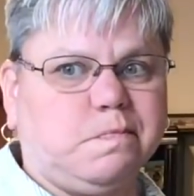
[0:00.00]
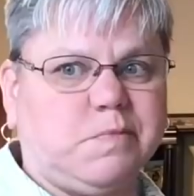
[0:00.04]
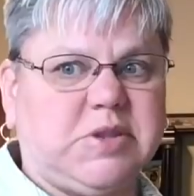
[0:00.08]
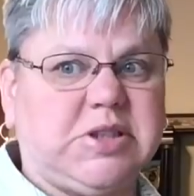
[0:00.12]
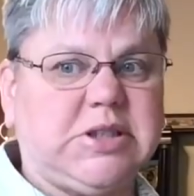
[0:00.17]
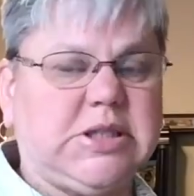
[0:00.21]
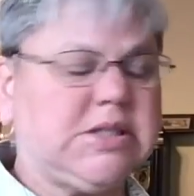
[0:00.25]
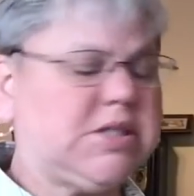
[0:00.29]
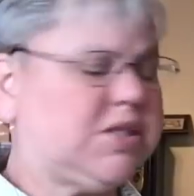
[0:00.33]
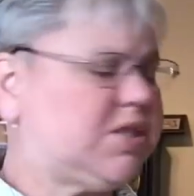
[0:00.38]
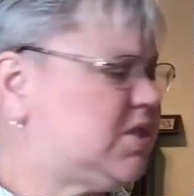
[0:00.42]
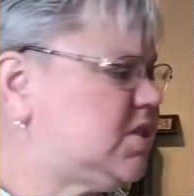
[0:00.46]

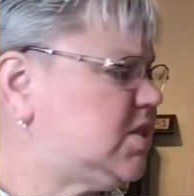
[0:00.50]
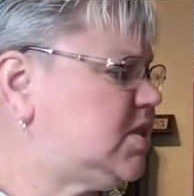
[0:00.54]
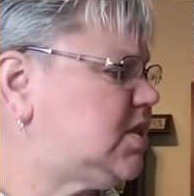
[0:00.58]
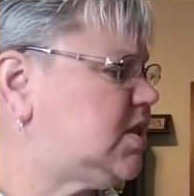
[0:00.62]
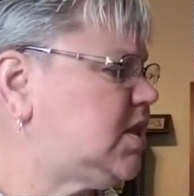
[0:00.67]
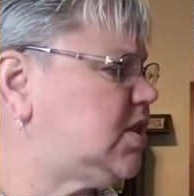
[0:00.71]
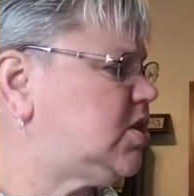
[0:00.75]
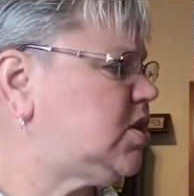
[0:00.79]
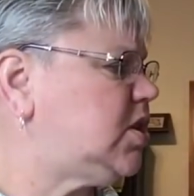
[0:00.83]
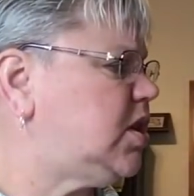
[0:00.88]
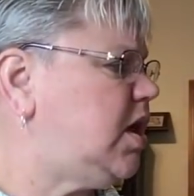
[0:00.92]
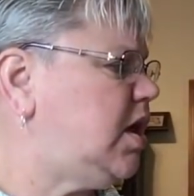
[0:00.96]

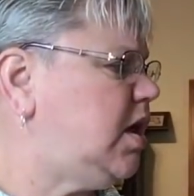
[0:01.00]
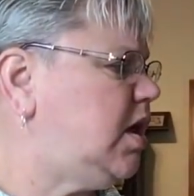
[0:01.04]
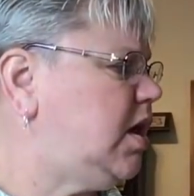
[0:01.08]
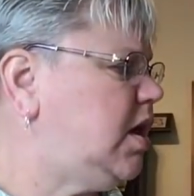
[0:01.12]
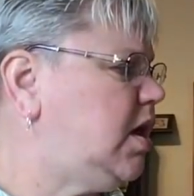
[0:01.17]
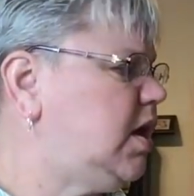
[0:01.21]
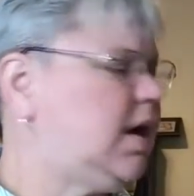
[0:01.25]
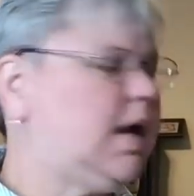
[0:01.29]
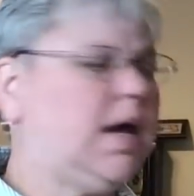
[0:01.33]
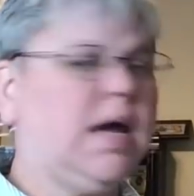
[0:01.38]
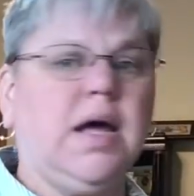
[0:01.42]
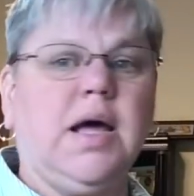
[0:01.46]
stitch
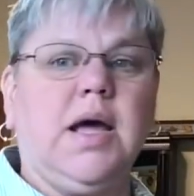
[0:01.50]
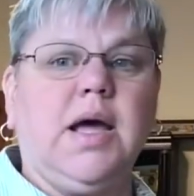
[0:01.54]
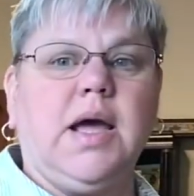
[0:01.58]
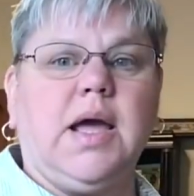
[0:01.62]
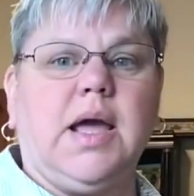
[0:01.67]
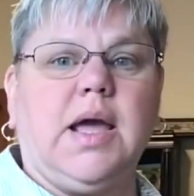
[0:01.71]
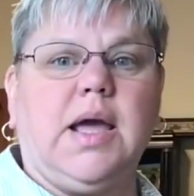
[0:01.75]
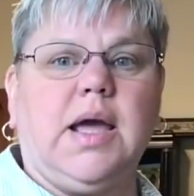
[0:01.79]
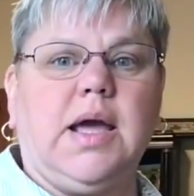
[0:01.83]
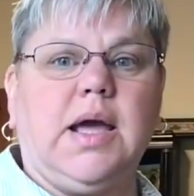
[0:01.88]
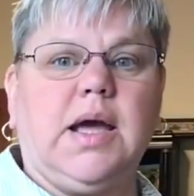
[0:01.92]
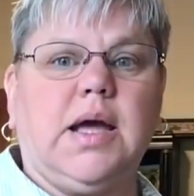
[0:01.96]
along,
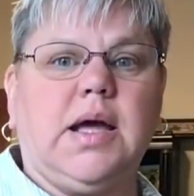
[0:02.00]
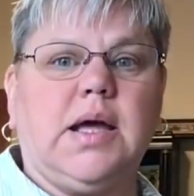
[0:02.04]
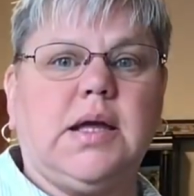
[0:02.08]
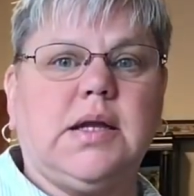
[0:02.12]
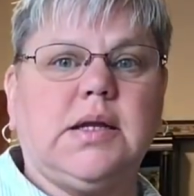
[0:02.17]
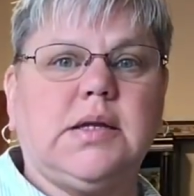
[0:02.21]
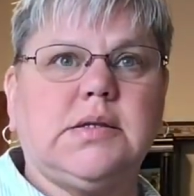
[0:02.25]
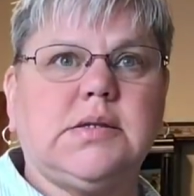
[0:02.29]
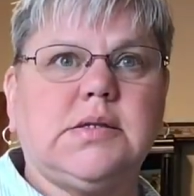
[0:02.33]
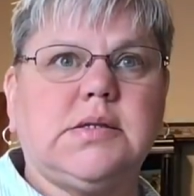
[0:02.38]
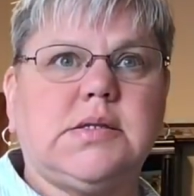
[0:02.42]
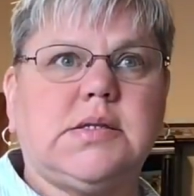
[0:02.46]

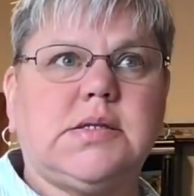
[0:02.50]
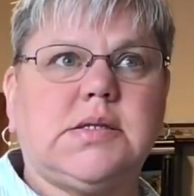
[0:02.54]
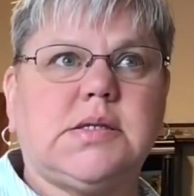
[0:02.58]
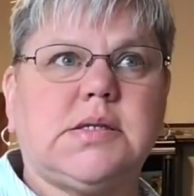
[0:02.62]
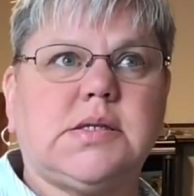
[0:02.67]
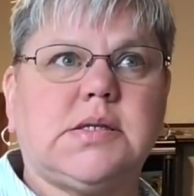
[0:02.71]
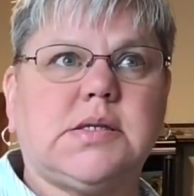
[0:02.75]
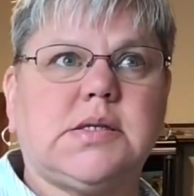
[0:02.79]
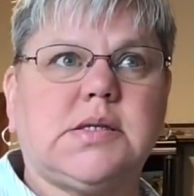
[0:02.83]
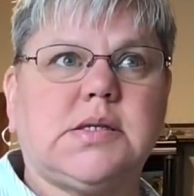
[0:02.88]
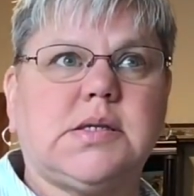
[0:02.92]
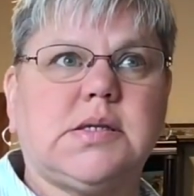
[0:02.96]
and
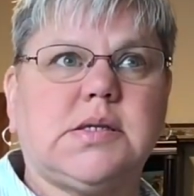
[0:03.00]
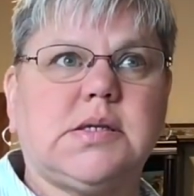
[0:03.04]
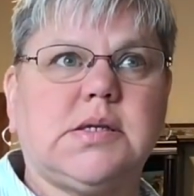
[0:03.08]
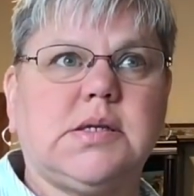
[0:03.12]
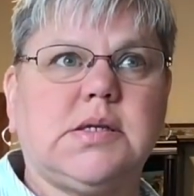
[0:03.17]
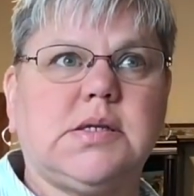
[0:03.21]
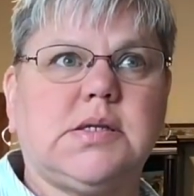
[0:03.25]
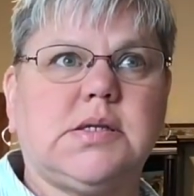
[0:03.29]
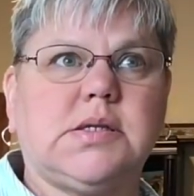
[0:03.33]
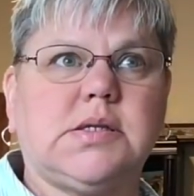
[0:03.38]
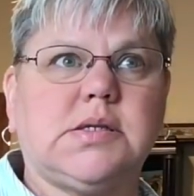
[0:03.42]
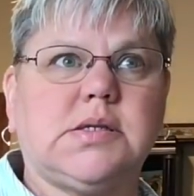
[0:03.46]

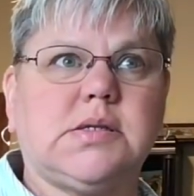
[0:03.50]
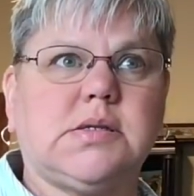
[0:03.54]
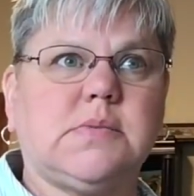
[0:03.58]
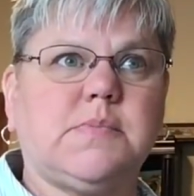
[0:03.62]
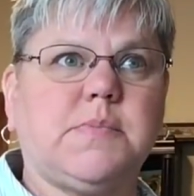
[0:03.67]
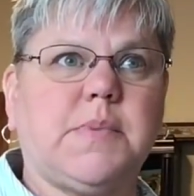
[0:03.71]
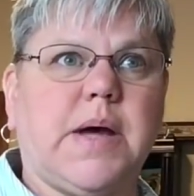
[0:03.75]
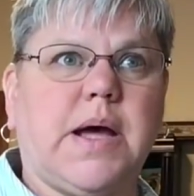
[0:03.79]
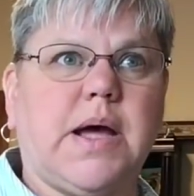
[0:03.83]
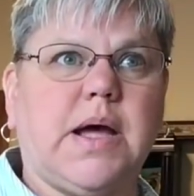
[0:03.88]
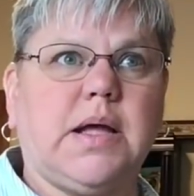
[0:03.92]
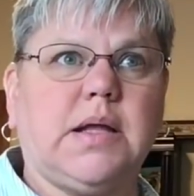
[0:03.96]
it's
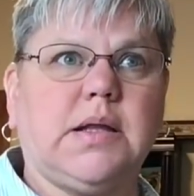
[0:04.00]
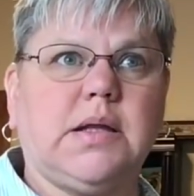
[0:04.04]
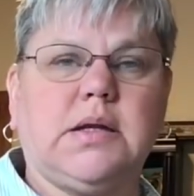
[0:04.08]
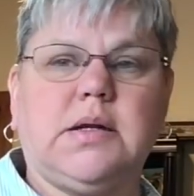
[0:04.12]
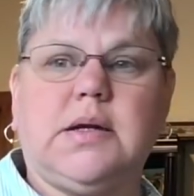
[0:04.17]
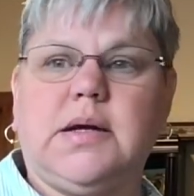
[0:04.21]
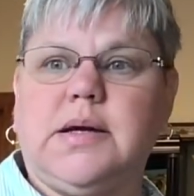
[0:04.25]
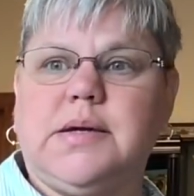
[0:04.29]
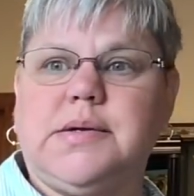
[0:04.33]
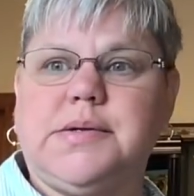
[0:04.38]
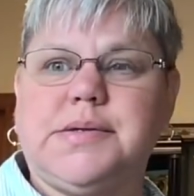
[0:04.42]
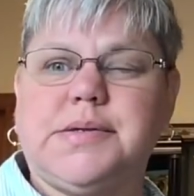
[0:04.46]
by
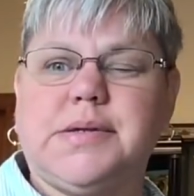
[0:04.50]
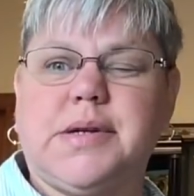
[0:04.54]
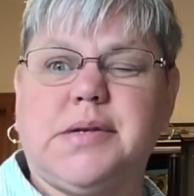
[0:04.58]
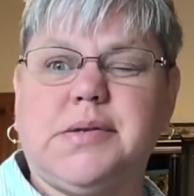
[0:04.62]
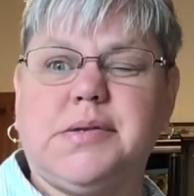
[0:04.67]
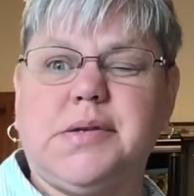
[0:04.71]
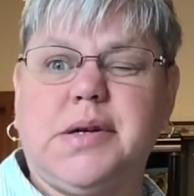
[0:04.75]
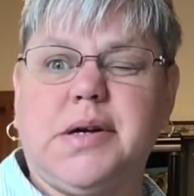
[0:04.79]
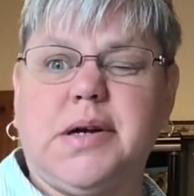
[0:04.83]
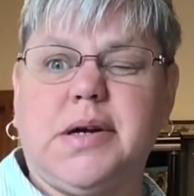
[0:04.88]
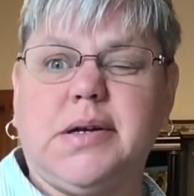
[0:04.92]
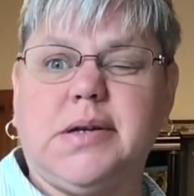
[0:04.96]
Little House
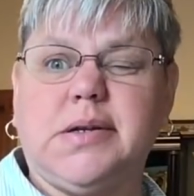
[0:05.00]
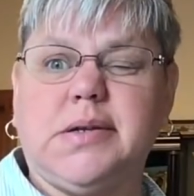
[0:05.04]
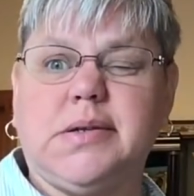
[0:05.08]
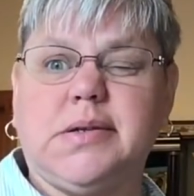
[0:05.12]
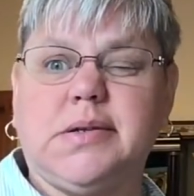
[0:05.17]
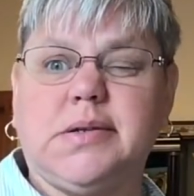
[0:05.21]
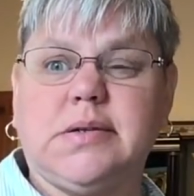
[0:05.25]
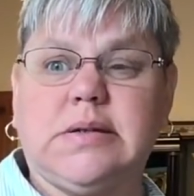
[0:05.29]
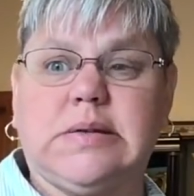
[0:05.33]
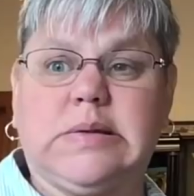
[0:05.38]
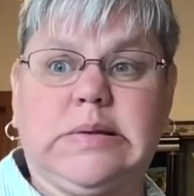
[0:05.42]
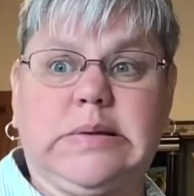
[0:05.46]
Country
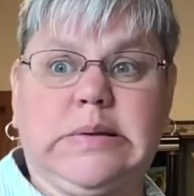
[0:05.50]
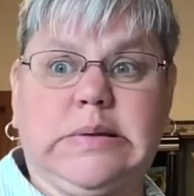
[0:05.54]
Cottage.